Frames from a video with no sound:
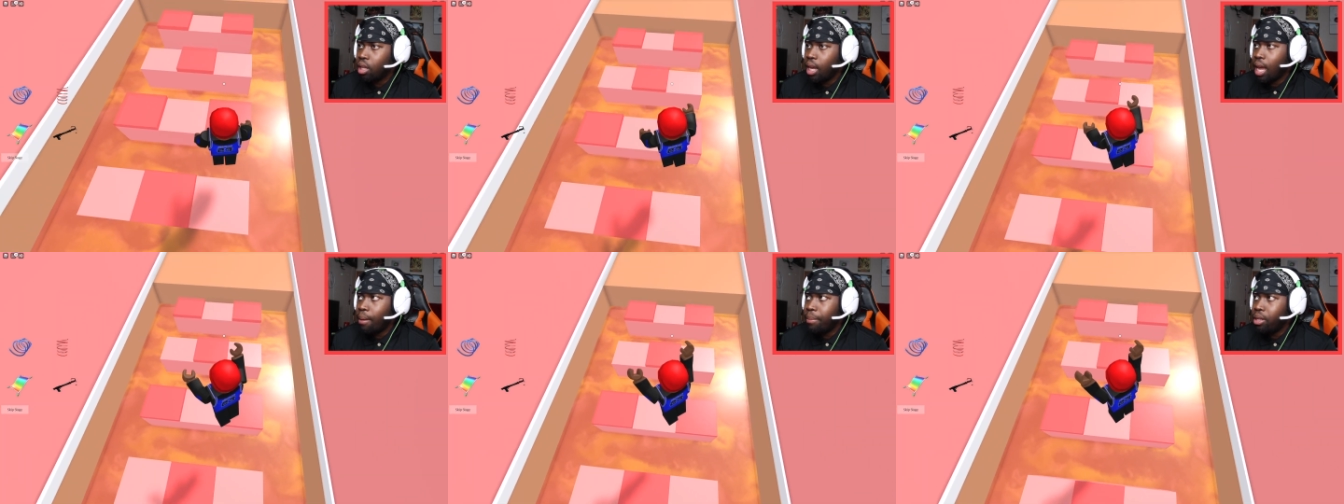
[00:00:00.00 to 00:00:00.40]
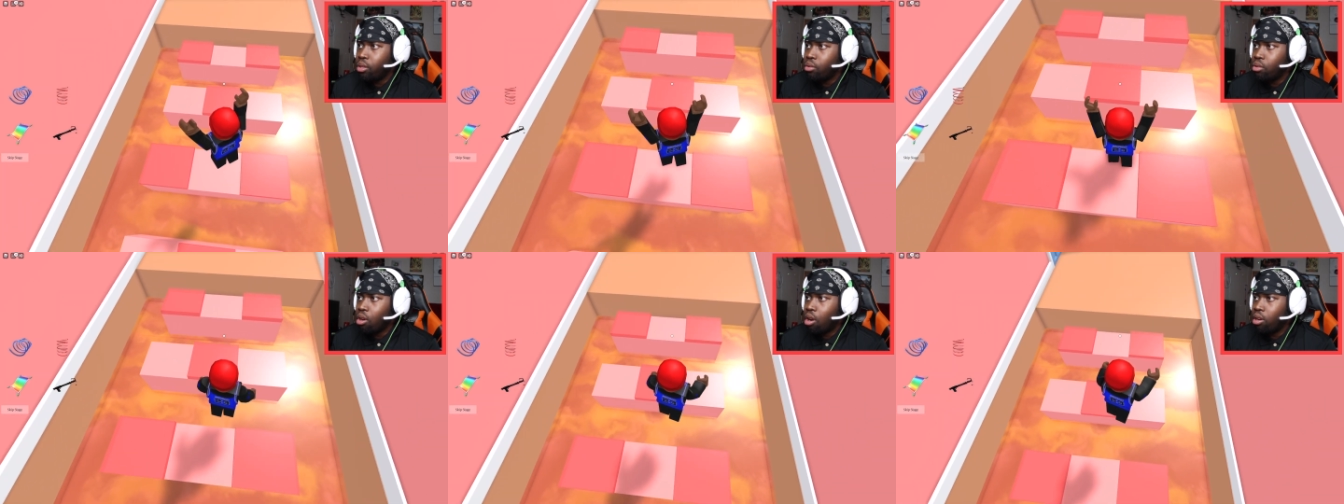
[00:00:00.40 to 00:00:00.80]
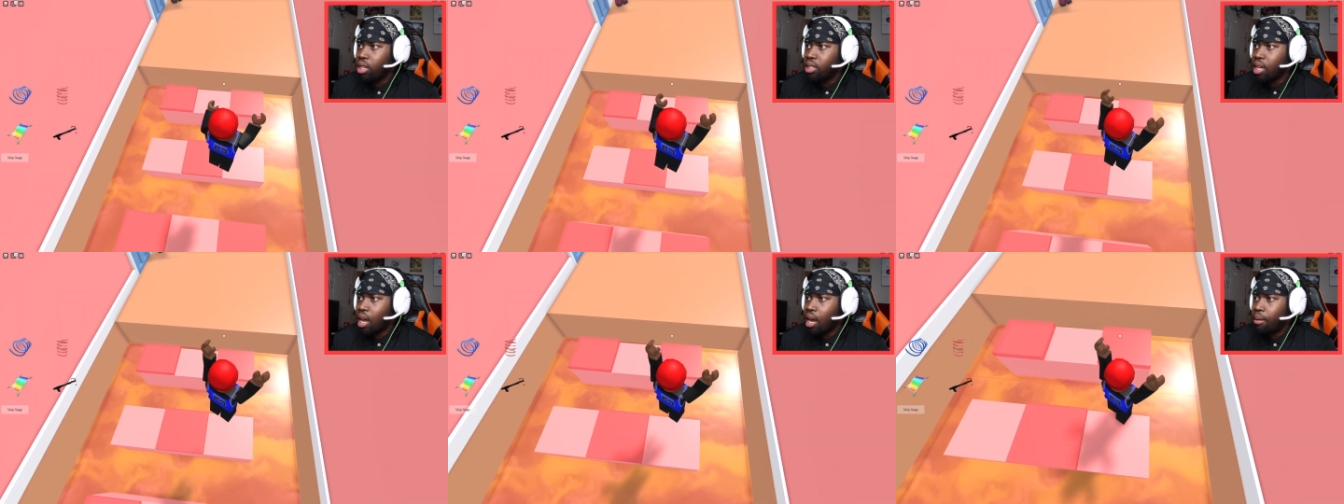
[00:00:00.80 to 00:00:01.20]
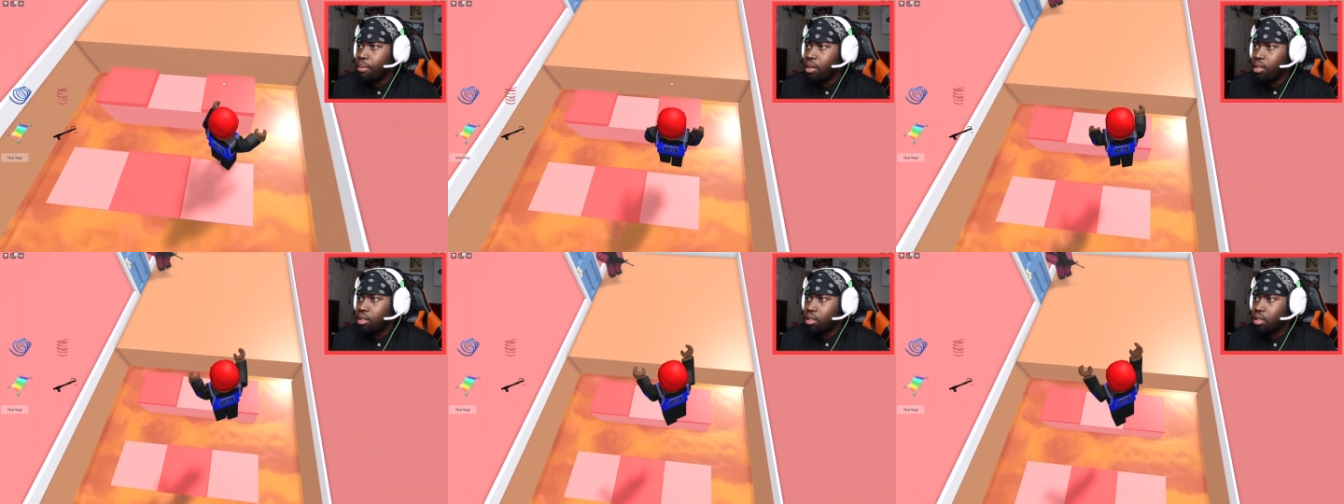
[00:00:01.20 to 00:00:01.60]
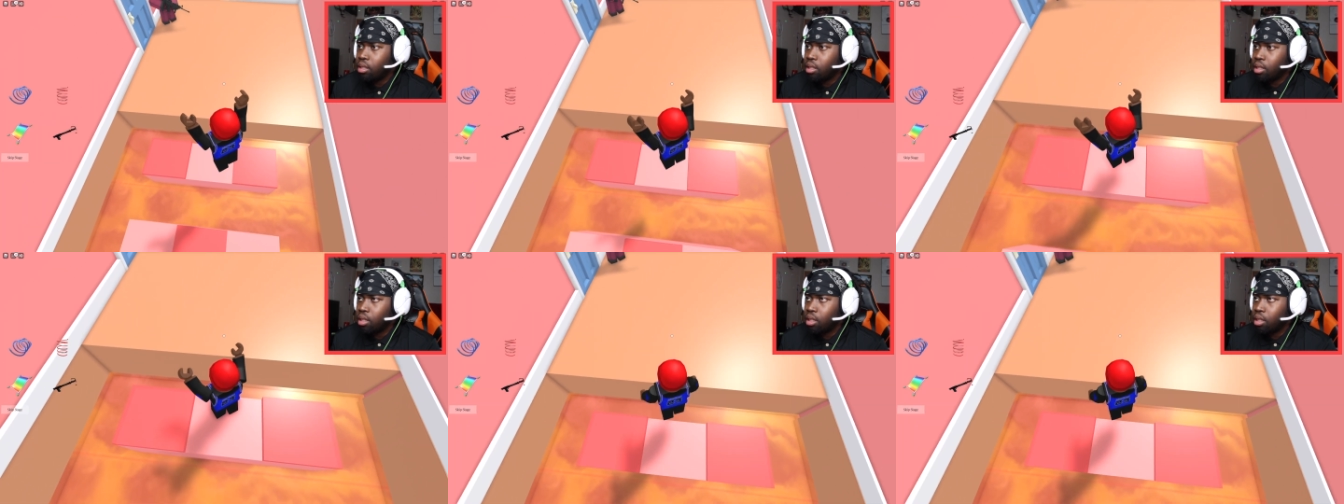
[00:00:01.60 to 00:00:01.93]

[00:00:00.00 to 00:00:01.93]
They got me doing all these obbies.